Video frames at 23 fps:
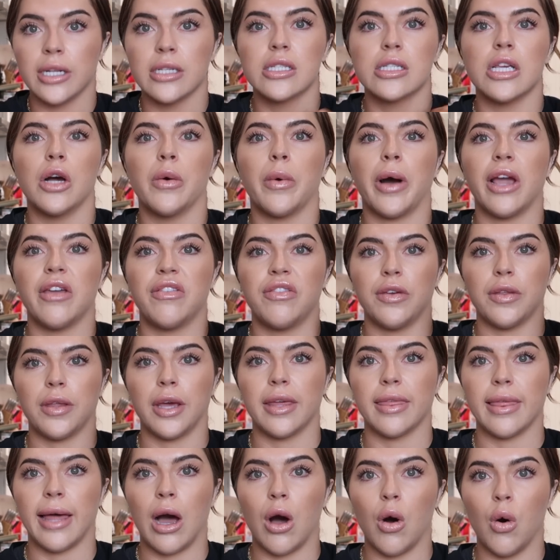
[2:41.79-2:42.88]
So I feel
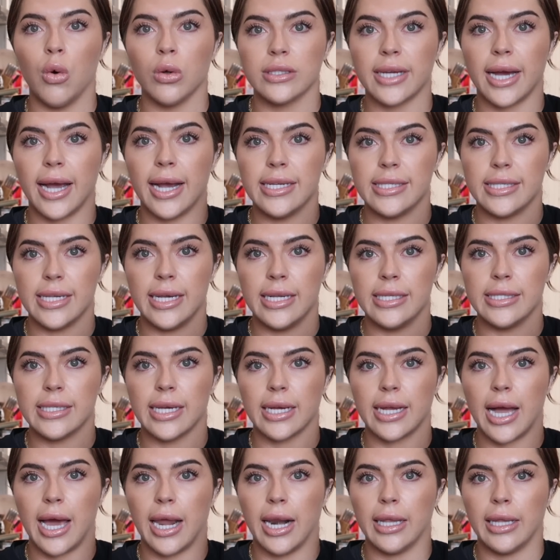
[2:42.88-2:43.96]
like that all ties into
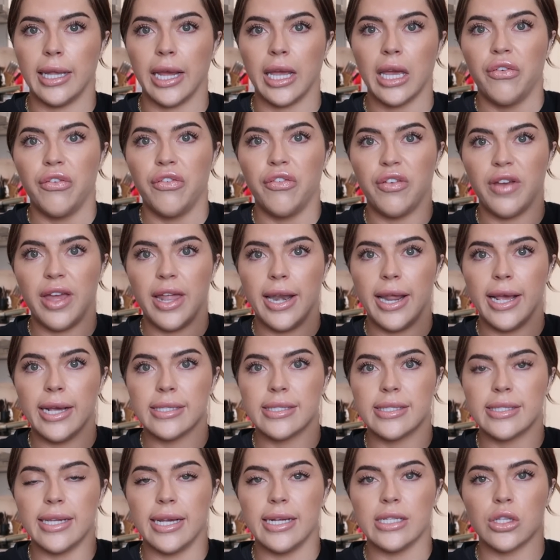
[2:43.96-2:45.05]
kind of like
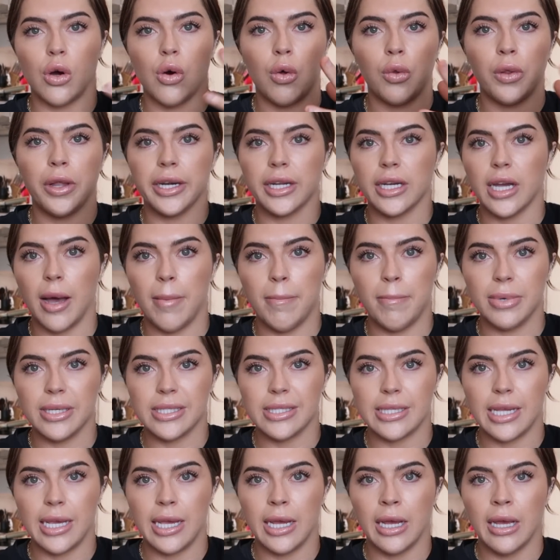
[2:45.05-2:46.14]
fitness. It's all
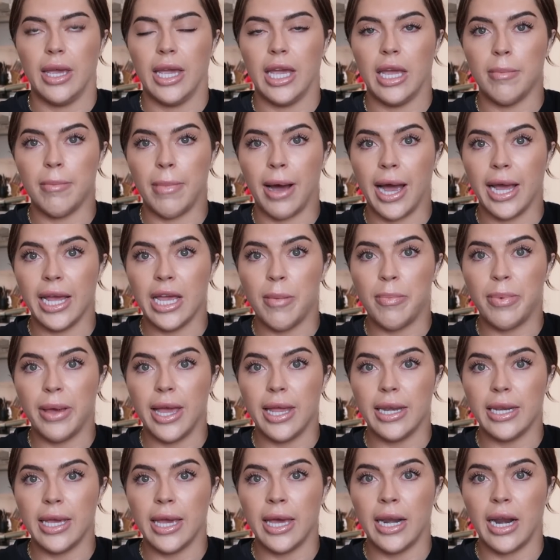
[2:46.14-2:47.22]
encompassing in my
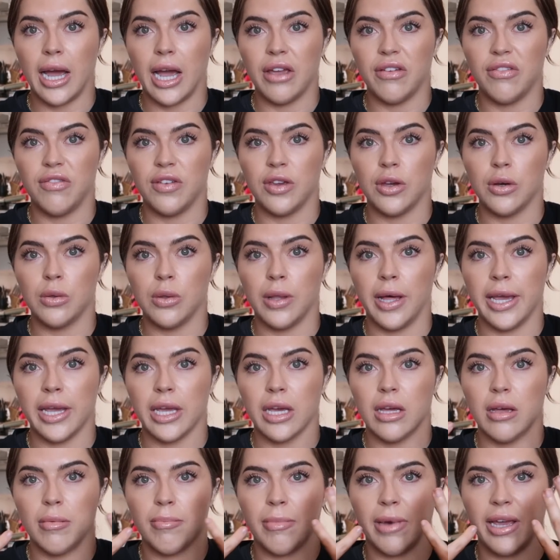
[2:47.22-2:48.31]
opinion. I feel like
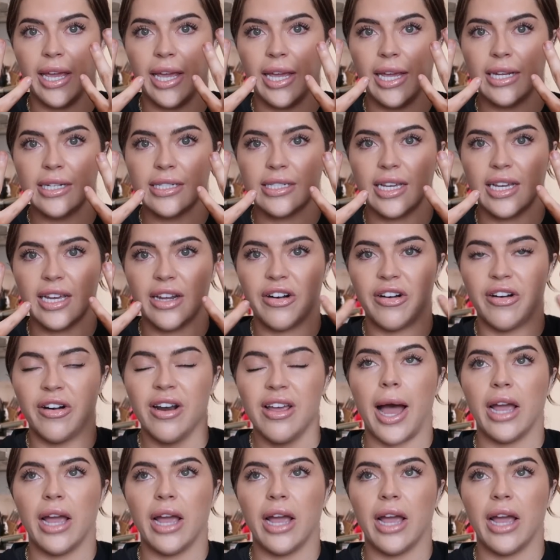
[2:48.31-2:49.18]
my hand tanner.